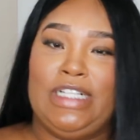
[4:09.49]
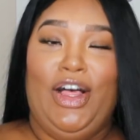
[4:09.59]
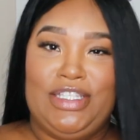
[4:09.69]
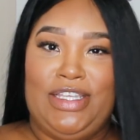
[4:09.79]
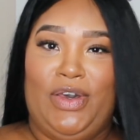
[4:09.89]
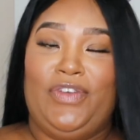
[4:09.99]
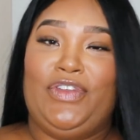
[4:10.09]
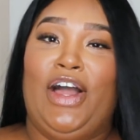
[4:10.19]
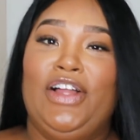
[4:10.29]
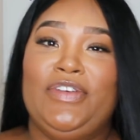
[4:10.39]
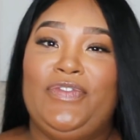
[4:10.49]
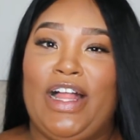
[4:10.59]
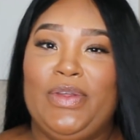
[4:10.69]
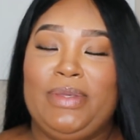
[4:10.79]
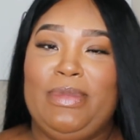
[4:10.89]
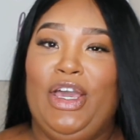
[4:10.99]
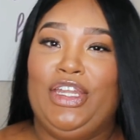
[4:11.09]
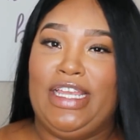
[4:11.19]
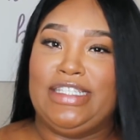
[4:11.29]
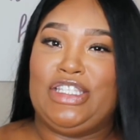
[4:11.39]
Also, if y'all aren't following me
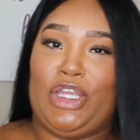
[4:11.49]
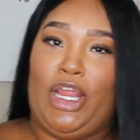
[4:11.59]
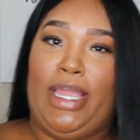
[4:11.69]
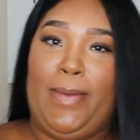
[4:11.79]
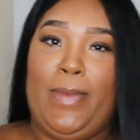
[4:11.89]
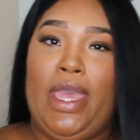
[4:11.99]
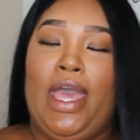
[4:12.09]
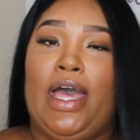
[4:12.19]
on Instagram,